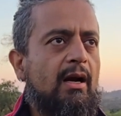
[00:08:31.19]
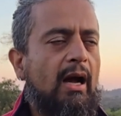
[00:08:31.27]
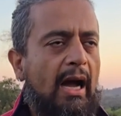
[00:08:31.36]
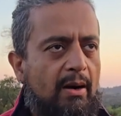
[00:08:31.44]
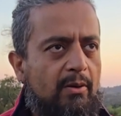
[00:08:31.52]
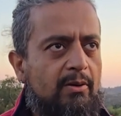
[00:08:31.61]

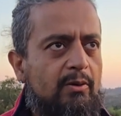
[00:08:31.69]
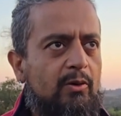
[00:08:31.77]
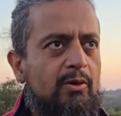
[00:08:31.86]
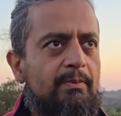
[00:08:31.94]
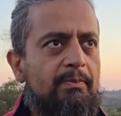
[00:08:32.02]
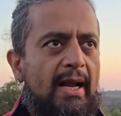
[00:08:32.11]
our
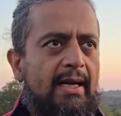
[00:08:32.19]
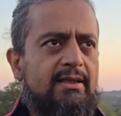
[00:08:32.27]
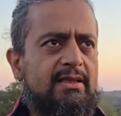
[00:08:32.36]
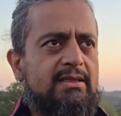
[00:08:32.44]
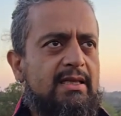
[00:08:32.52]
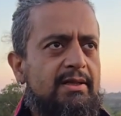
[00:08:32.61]
own
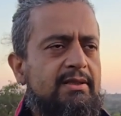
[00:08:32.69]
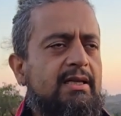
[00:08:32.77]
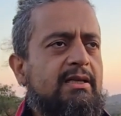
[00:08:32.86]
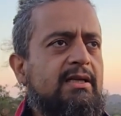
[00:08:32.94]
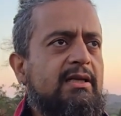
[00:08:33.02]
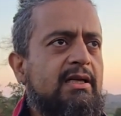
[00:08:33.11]
practice and
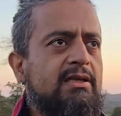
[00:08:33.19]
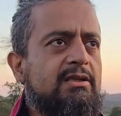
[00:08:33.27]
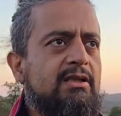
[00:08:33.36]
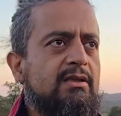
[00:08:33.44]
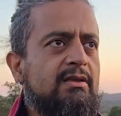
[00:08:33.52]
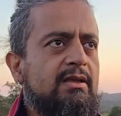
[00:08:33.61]

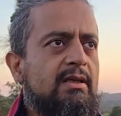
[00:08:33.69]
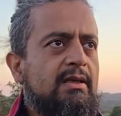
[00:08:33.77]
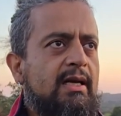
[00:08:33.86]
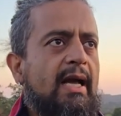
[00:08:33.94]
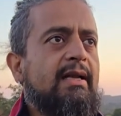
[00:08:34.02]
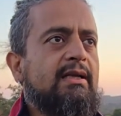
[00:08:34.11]
dedication,
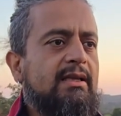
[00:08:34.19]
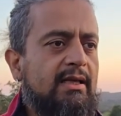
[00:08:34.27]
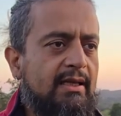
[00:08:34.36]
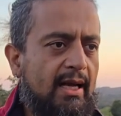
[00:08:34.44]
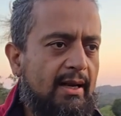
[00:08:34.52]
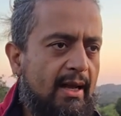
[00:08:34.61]

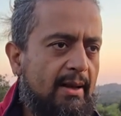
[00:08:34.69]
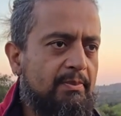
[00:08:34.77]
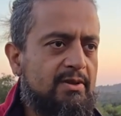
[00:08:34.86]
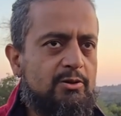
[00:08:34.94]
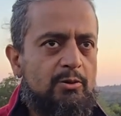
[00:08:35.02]
anything can happen.